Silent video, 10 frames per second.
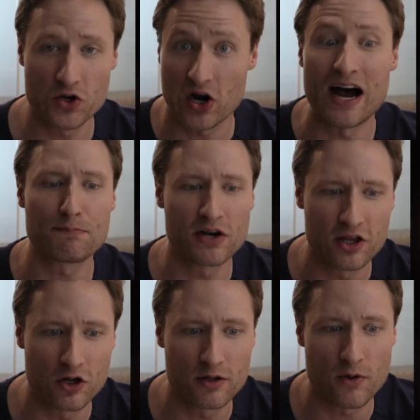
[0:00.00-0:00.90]
when you're
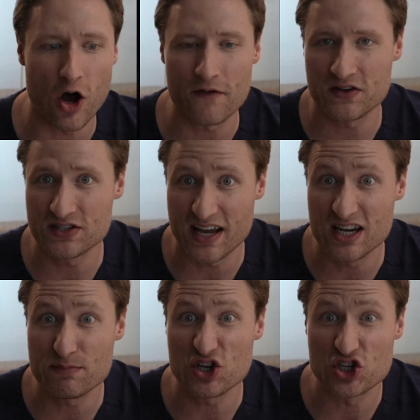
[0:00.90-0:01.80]
operating on them, often
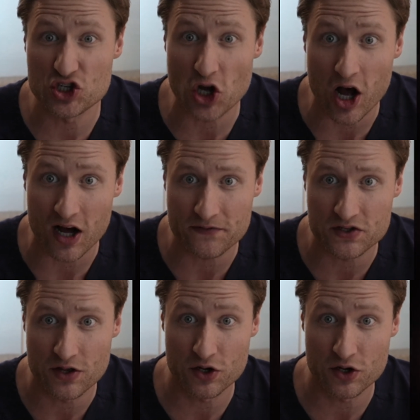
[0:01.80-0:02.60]
tend to be soft.